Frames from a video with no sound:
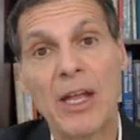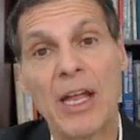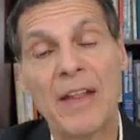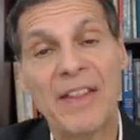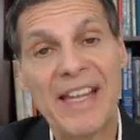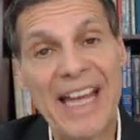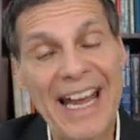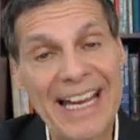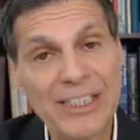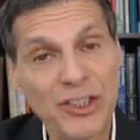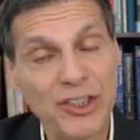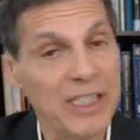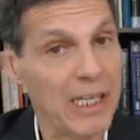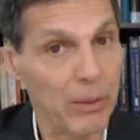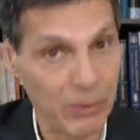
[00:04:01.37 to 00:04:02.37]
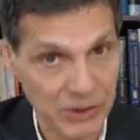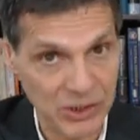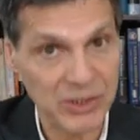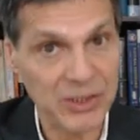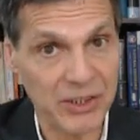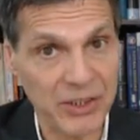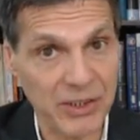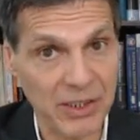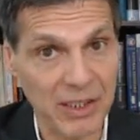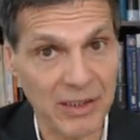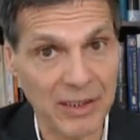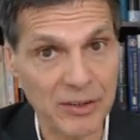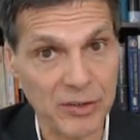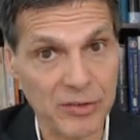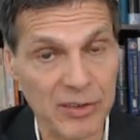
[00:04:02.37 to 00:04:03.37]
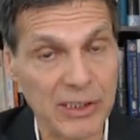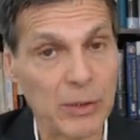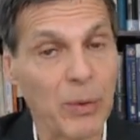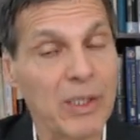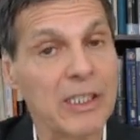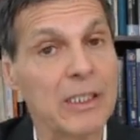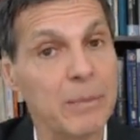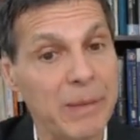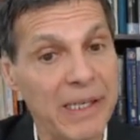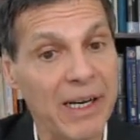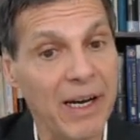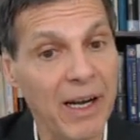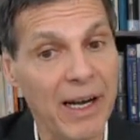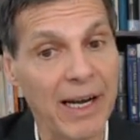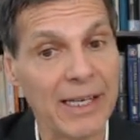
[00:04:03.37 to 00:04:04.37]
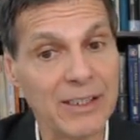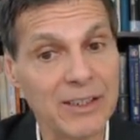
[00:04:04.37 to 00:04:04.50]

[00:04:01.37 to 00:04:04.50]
The HDL, which is the good cholesterol, you want it to be high.